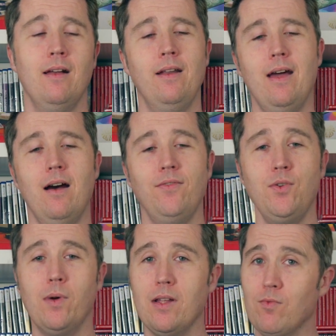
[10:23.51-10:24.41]
Now, if
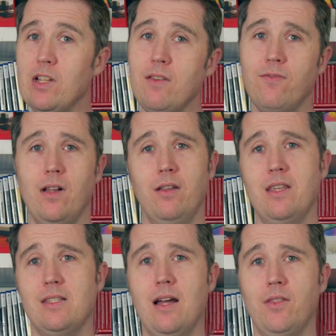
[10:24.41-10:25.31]
you want to really follow
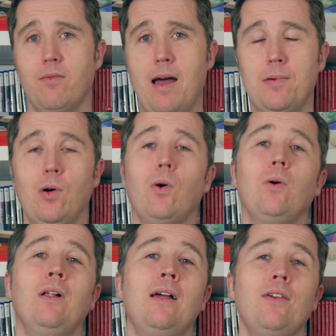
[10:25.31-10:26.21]
this down the rabbit hole,